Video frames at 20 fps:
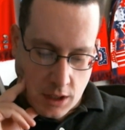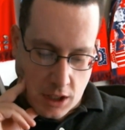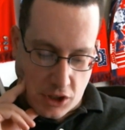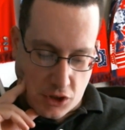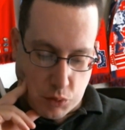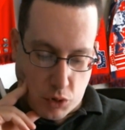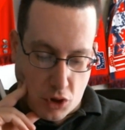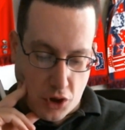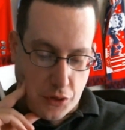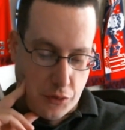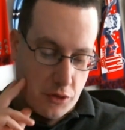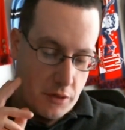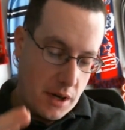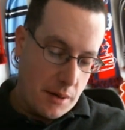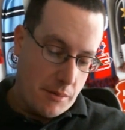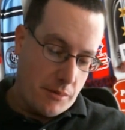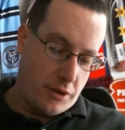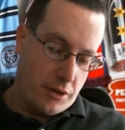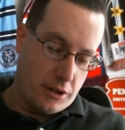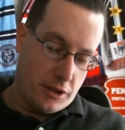It's worth
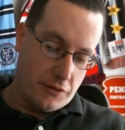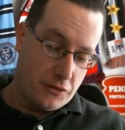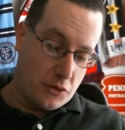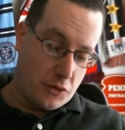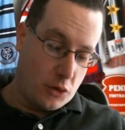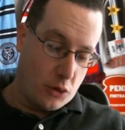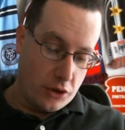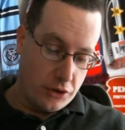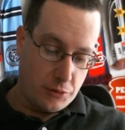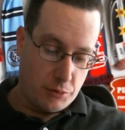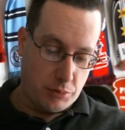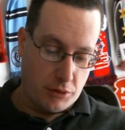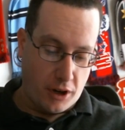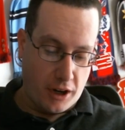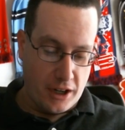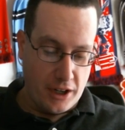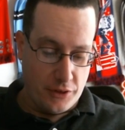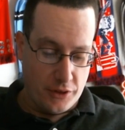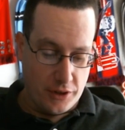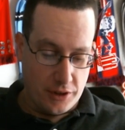remembering, of course,
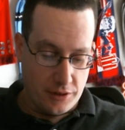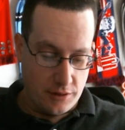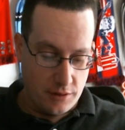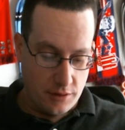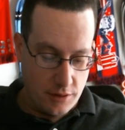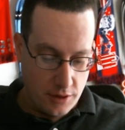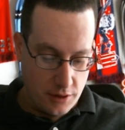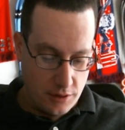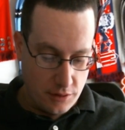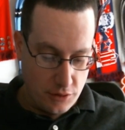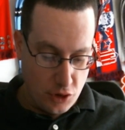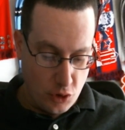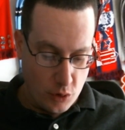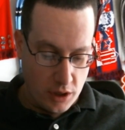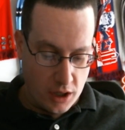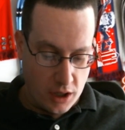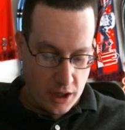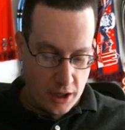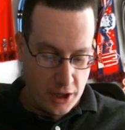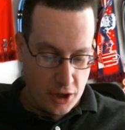Brian, that
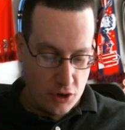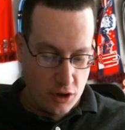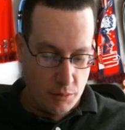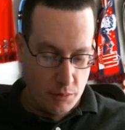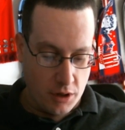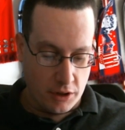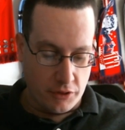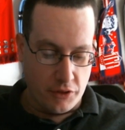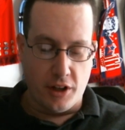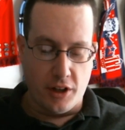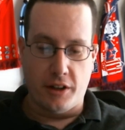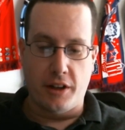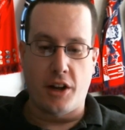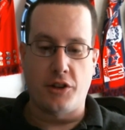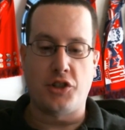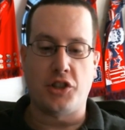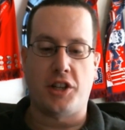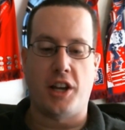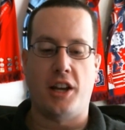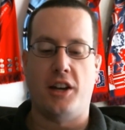you and I are among the
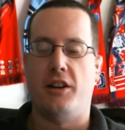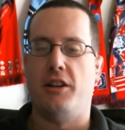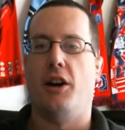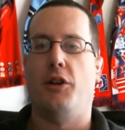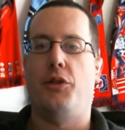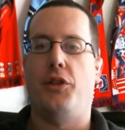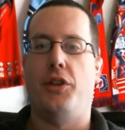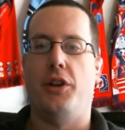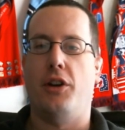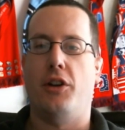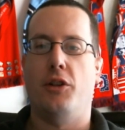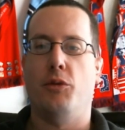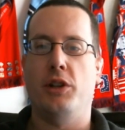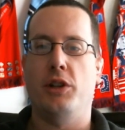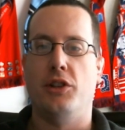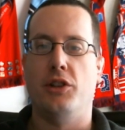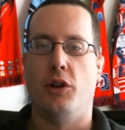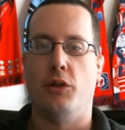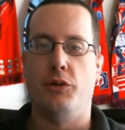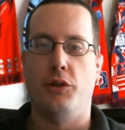uneducated out there, and
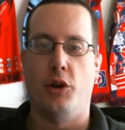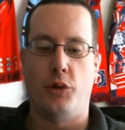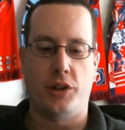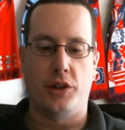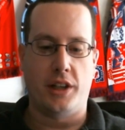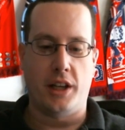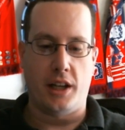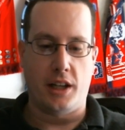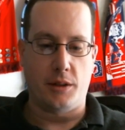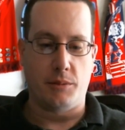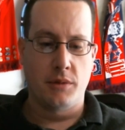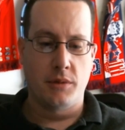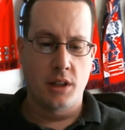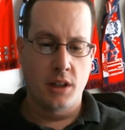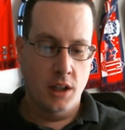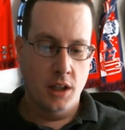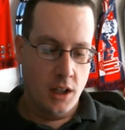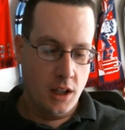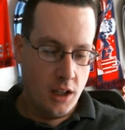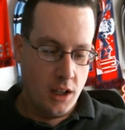we don't know the game.
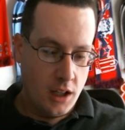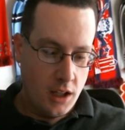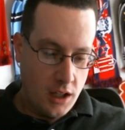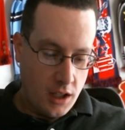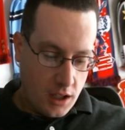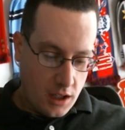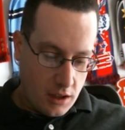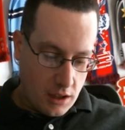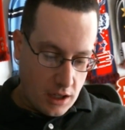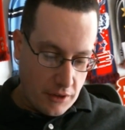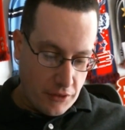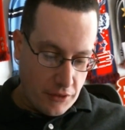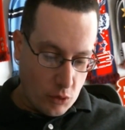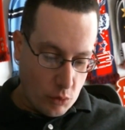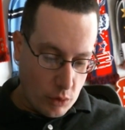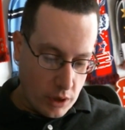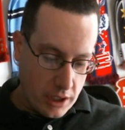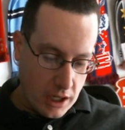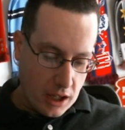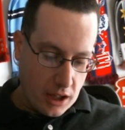And
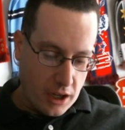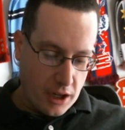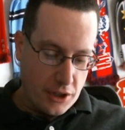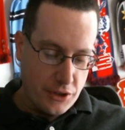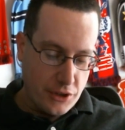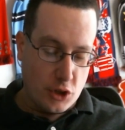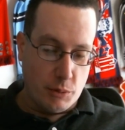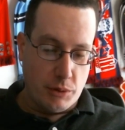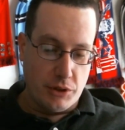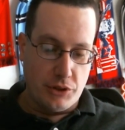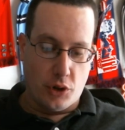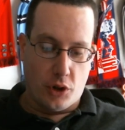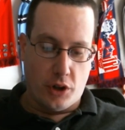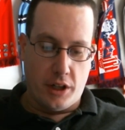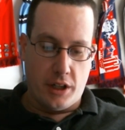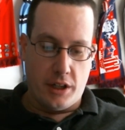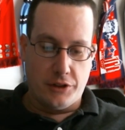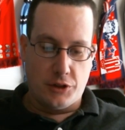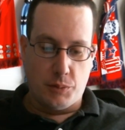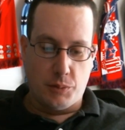that when Alejandro
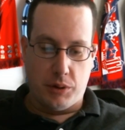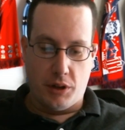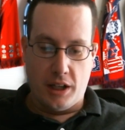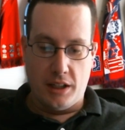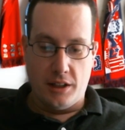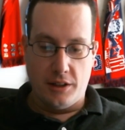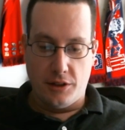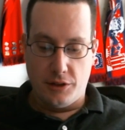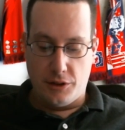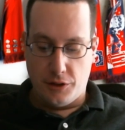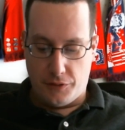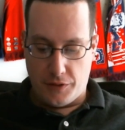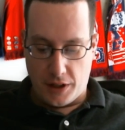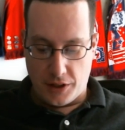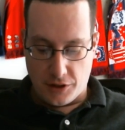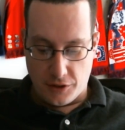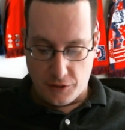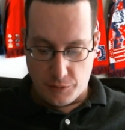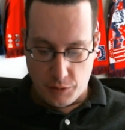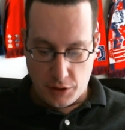Bedoya is played in a
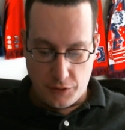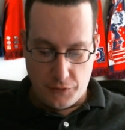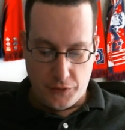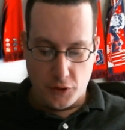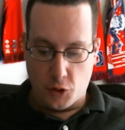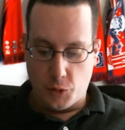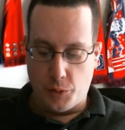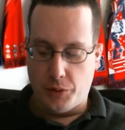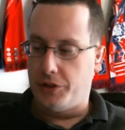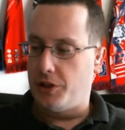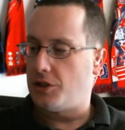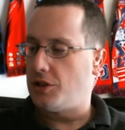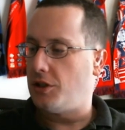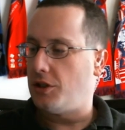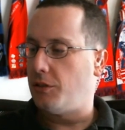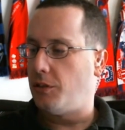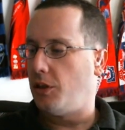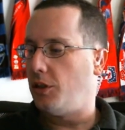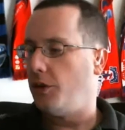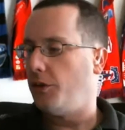defensive midfield
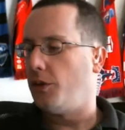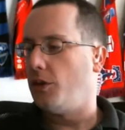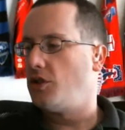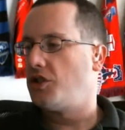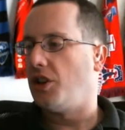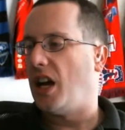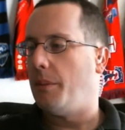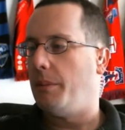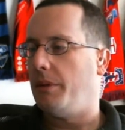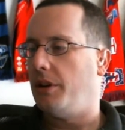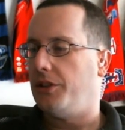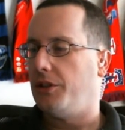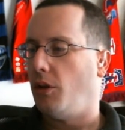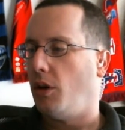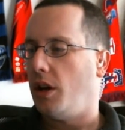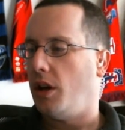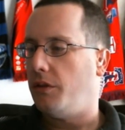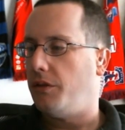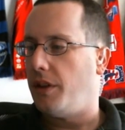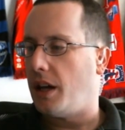position for the first time in his
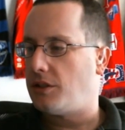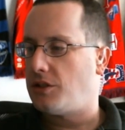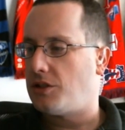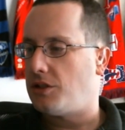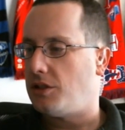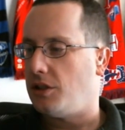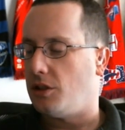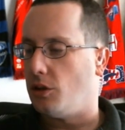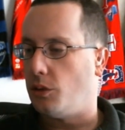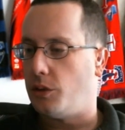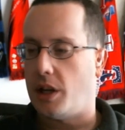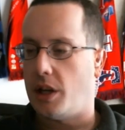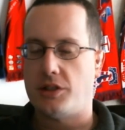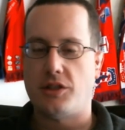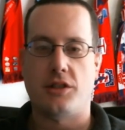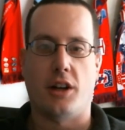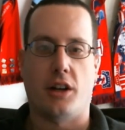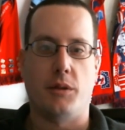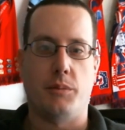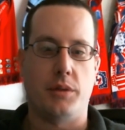life, that's
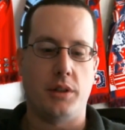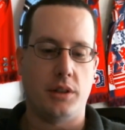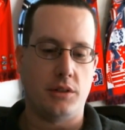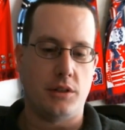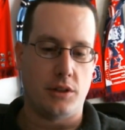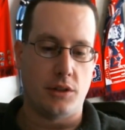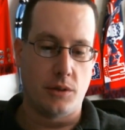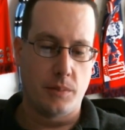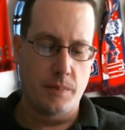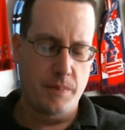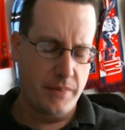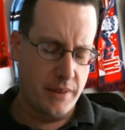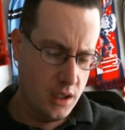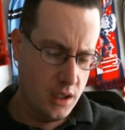not a big deal.